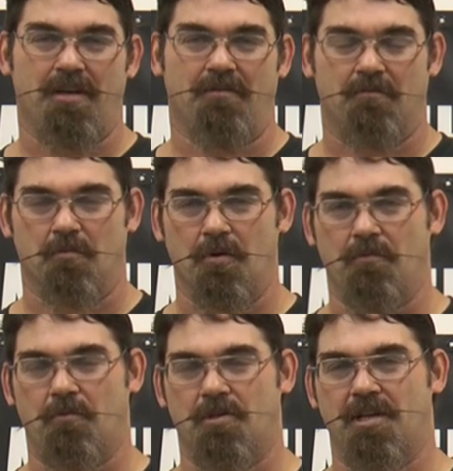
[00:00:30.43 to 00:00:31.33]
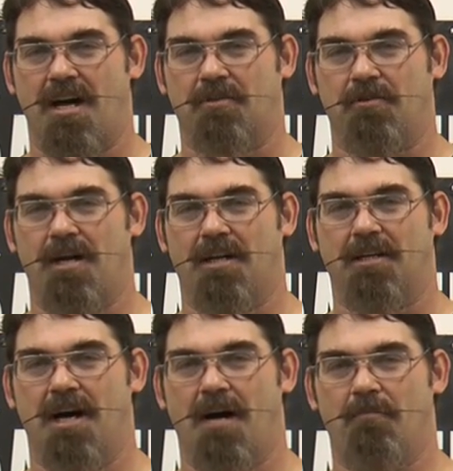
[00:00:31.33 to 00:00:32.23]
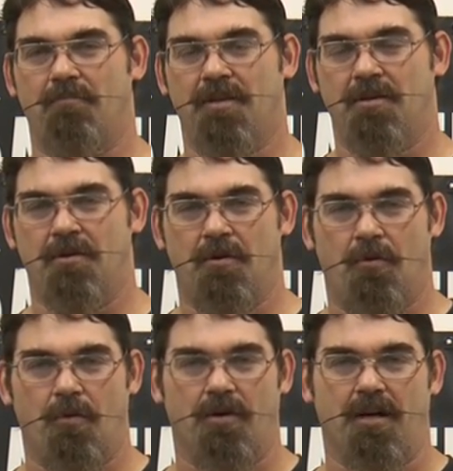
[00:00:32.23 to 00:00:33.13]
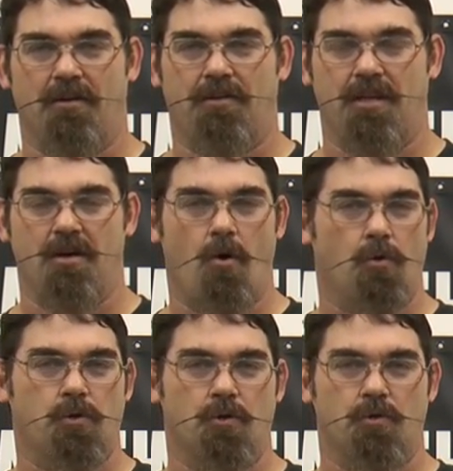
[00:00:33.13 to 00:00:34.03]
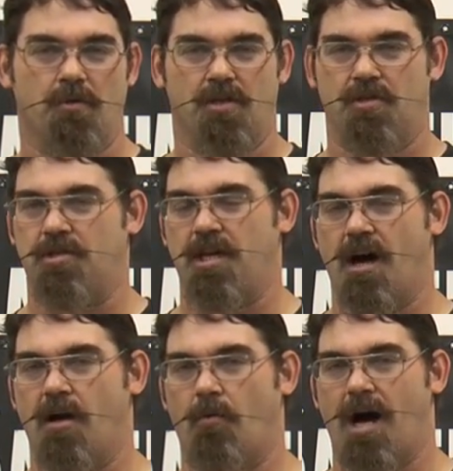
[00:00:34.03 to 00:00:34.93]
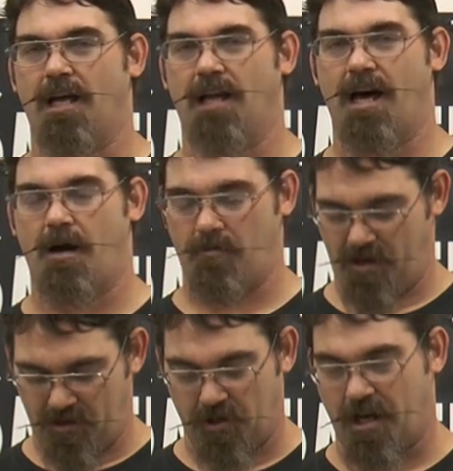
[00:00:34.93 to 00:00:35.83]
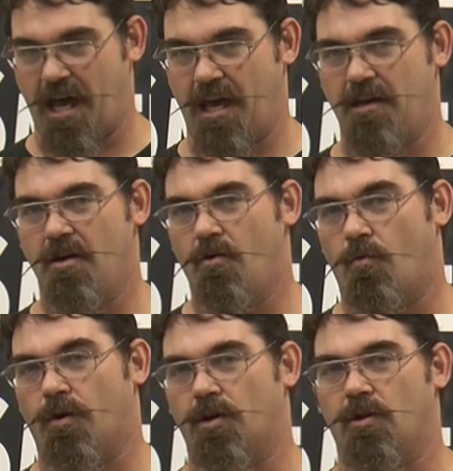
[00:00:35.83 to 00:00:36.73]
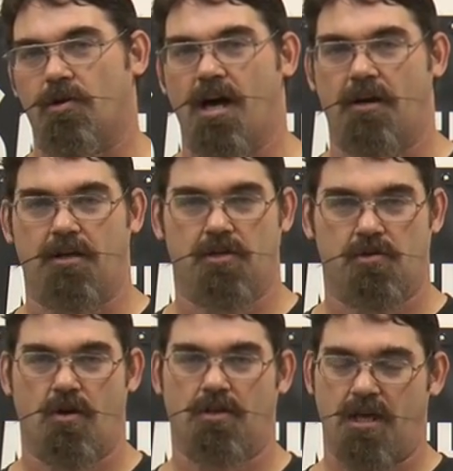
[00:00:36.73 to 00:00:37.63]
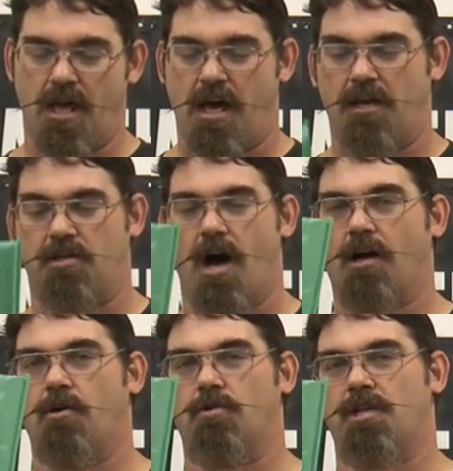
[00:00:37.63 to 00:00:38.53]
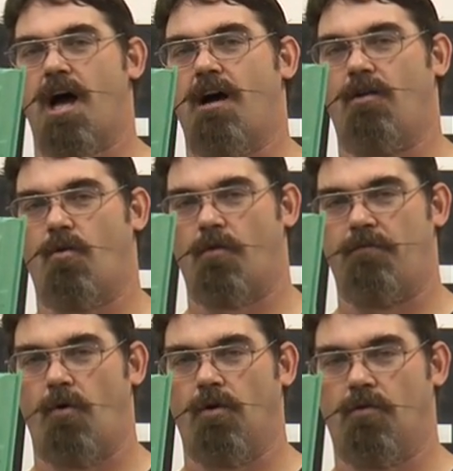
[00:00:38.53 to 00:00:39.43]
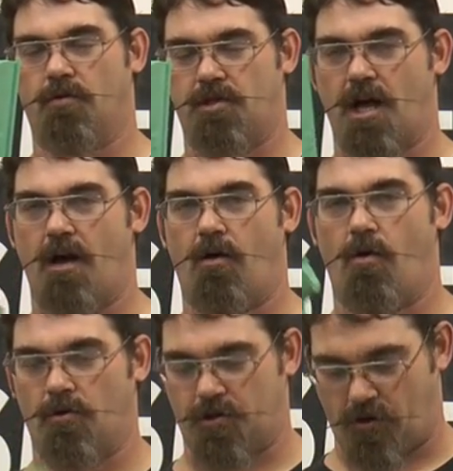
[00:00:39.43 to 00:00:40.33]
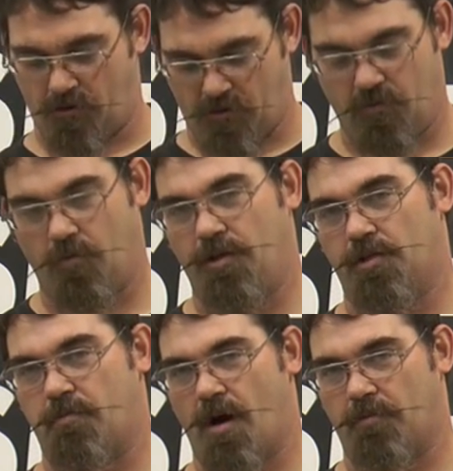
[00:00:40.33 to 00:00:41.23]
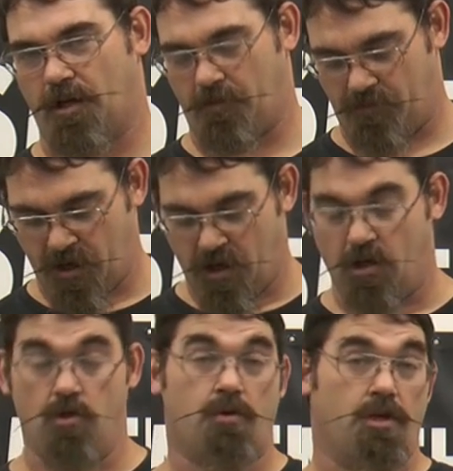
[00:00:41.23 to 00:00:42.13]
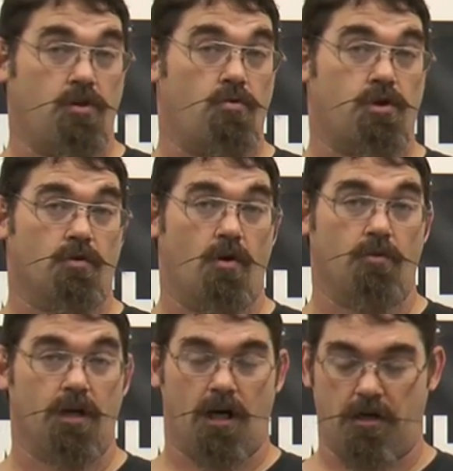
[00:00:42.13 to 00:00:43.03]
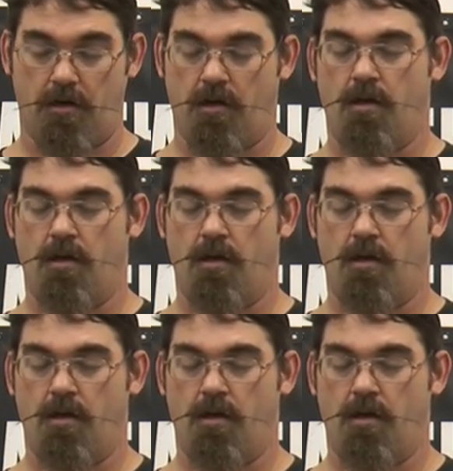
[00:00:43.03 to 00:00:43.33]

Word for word: Green from greenforcetactical.com. We're here at the Holster Smith's DIY lab, and today we're going to learn how to construct a taco style or fold over style holster with this prop gun. You can use your own gun,